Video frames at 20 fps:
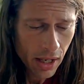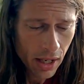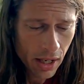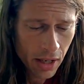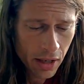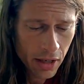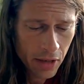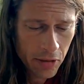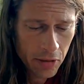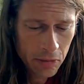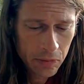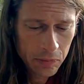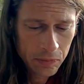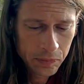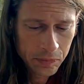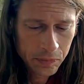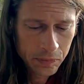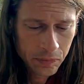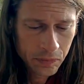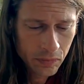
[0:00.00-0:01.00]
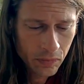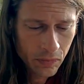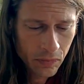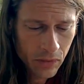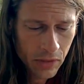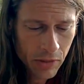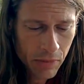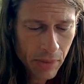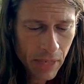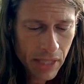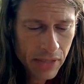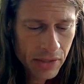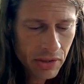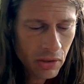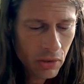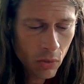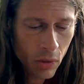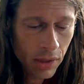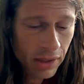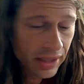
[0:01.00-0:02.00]
The men
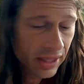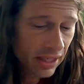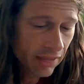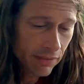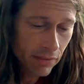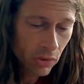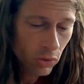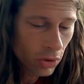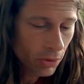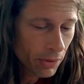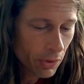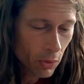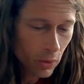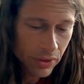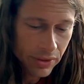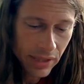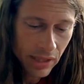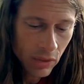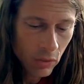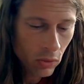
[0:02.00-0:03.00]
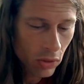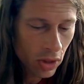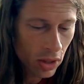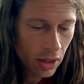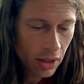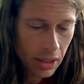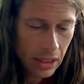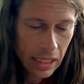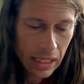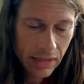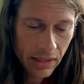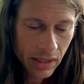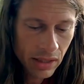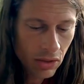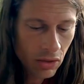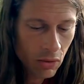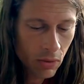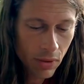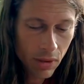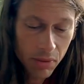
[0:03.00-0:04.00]
don't want to give the women what they want, and they
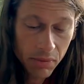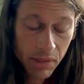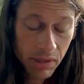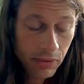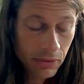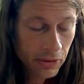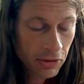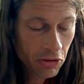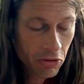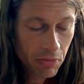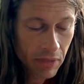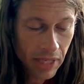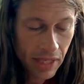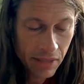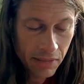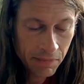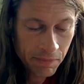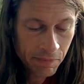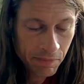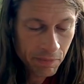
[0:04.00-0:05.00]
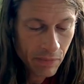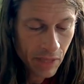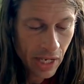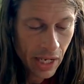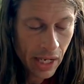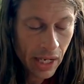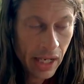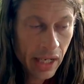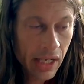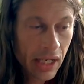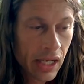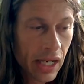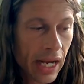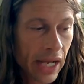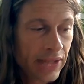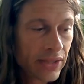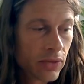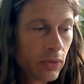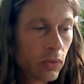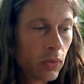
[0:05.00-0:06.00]
don't want to be real men. And
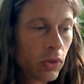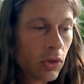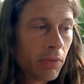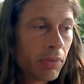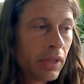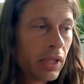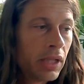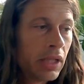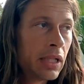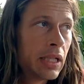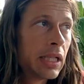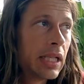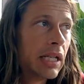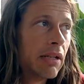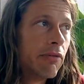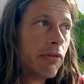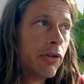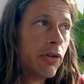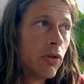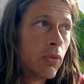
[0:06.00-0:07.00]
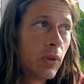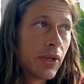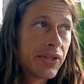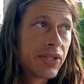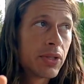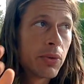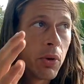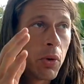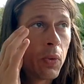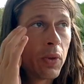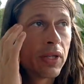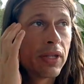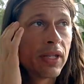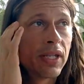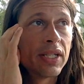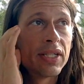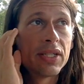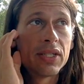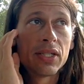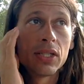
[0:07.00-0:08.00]
as a woman, if you're with someone with
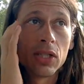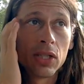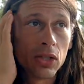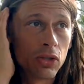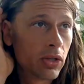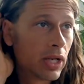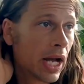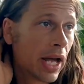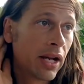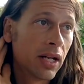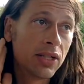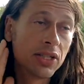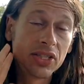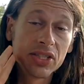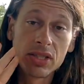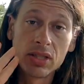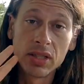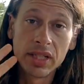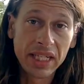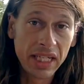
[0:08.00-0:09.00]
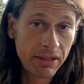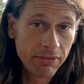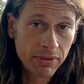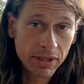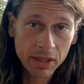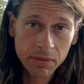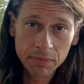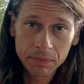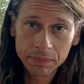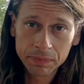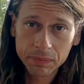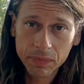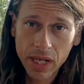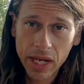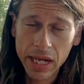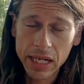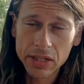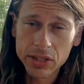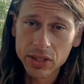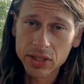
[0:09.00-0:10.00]
this, you got to just leave them
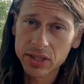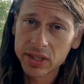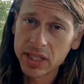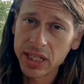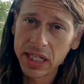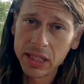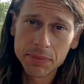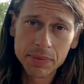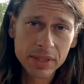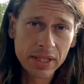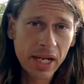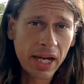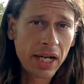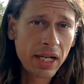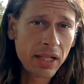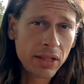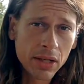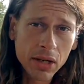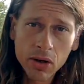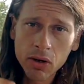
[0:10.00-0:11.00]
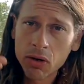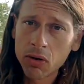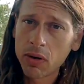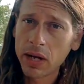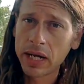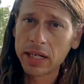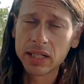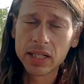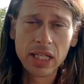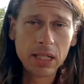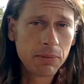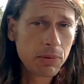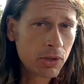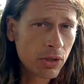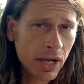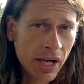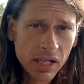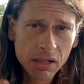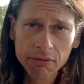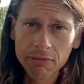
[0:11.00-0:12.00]
and just keep saying no and keep
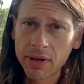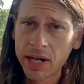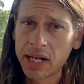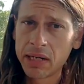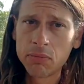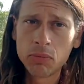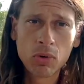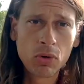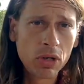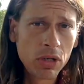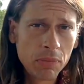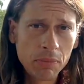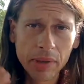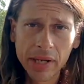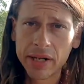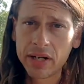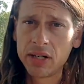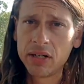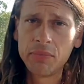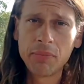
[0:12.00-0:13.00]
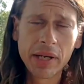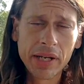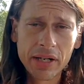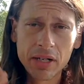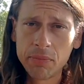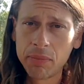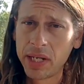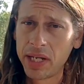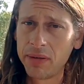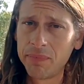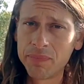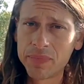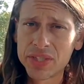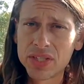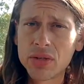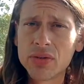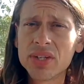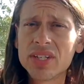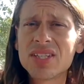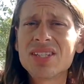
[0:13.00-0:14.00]
trying to find more and better men.
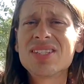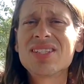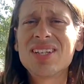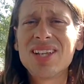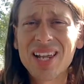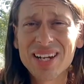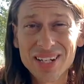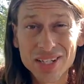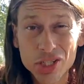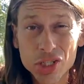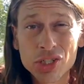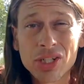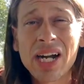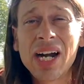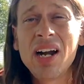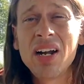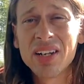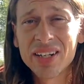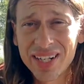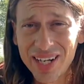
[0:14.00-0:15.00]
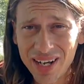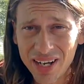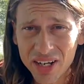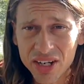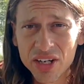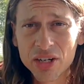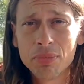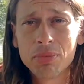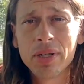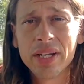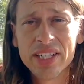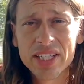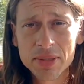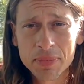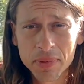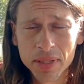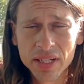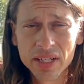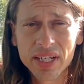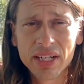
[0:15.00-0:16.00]
So this is like a trial and error
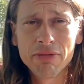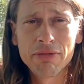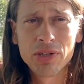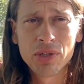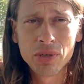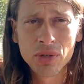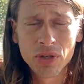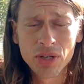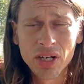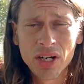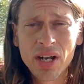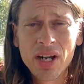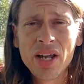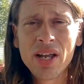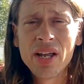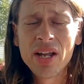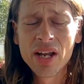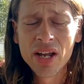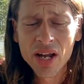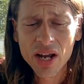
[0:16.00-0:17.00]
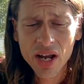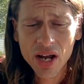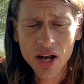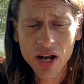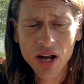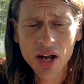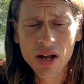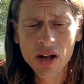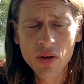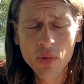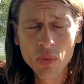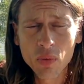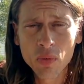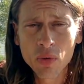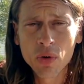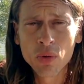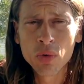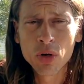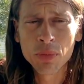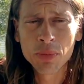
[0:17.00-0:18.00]
placement. If you're
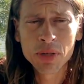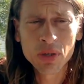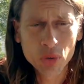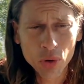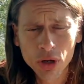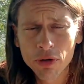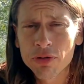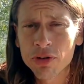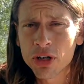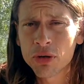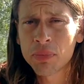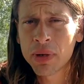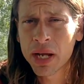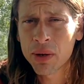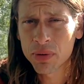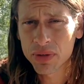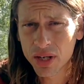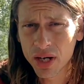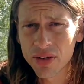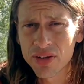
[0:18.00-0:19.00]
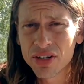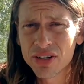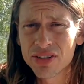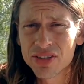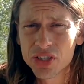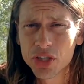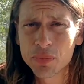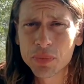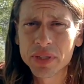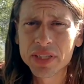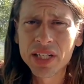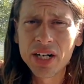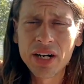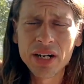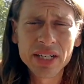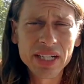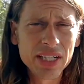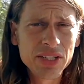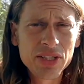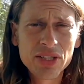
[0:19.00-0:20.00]
a woman, or if you're a man with other
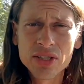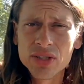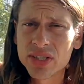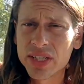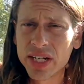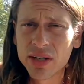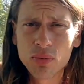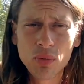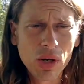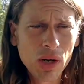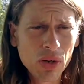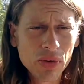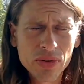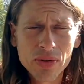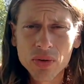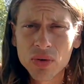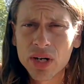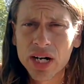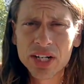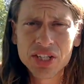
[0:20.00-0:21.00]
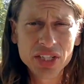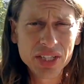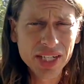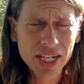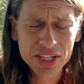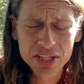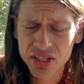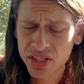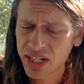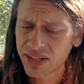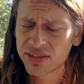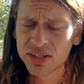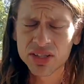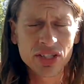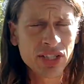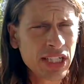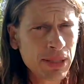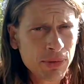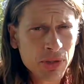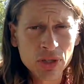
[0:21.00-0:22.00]
Jupiterian issues like wealth or education, you have to
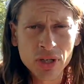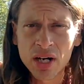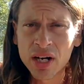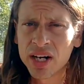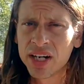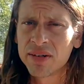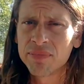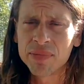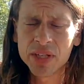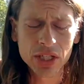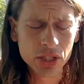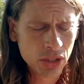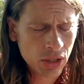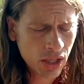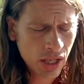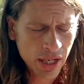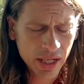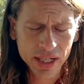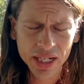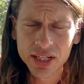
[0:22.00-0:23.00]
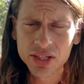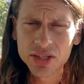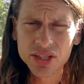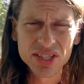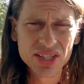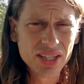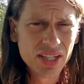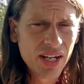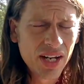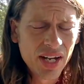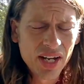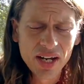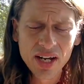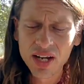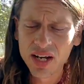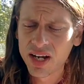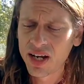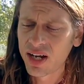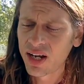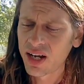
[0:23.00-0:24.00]
just keep trying, and just,
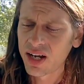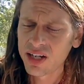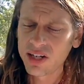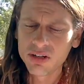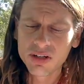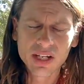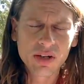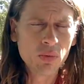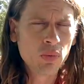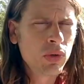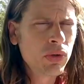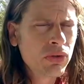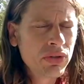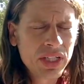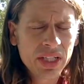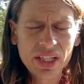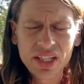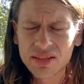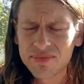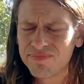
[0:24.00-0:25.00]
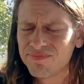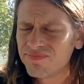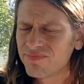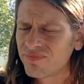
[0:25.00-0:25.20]
you get wounded